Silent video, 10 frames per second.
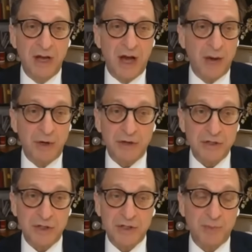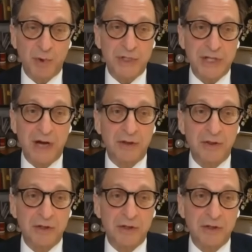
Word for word: I would also just point out the